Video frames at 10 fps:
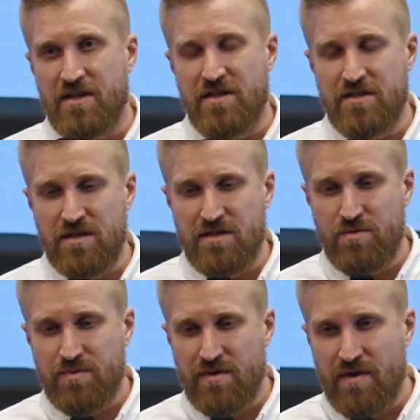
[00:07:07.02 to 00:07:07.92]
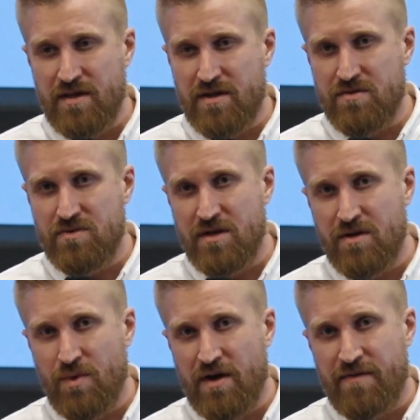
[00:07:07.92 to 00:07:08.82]
is a super great country.
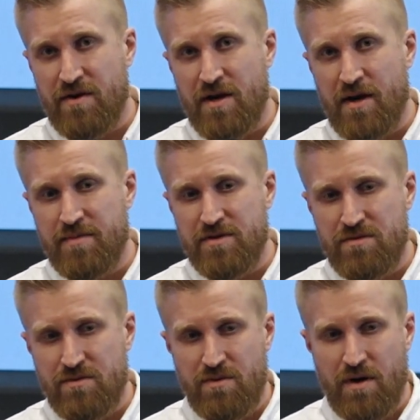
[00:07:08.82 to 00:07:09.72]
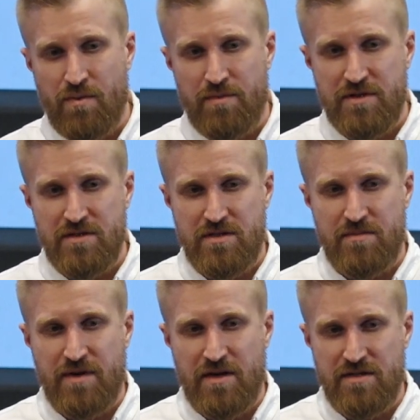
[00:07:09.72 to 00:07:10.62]
We are very happy to do our business in
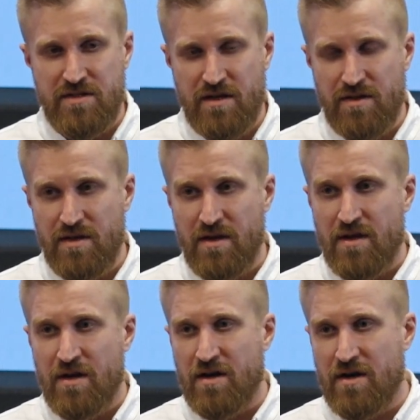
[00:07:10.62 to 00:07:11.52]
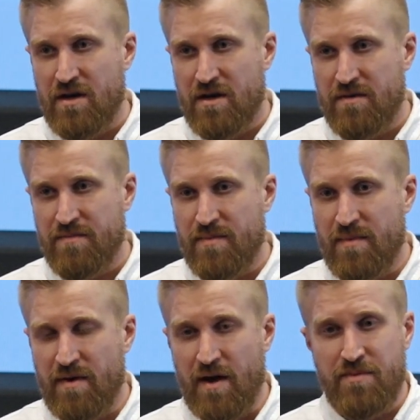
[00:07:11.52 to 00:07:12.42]
Pakistan.
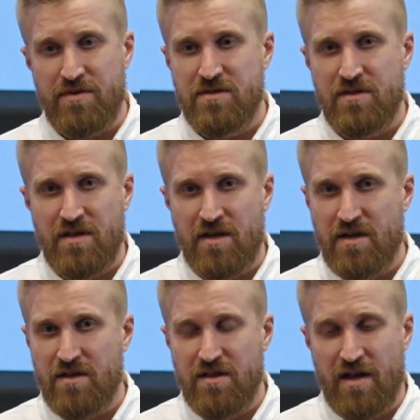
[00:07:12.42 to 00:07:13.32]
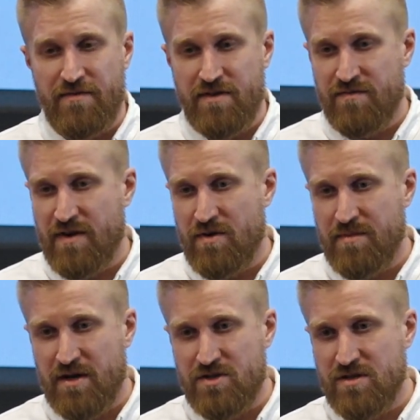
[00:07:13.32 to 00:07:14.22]
I personally love it very
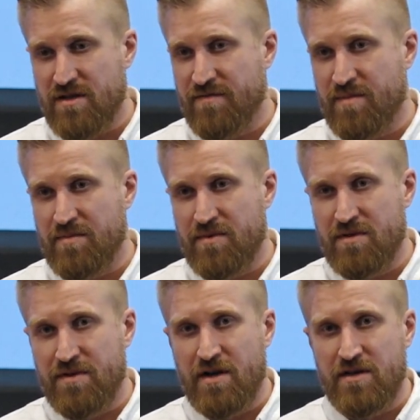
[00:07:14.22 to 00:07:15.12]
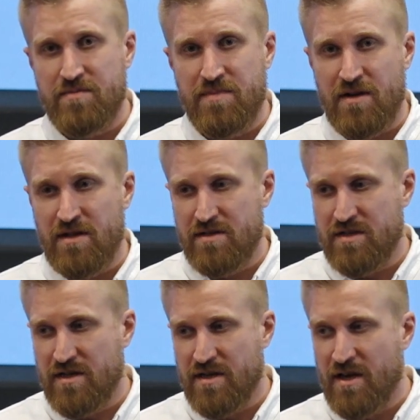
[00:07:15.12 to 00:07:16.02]
much. I love people, the
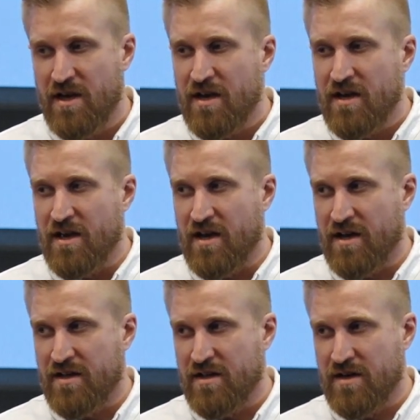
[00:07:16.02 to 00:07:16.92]
hospitality, and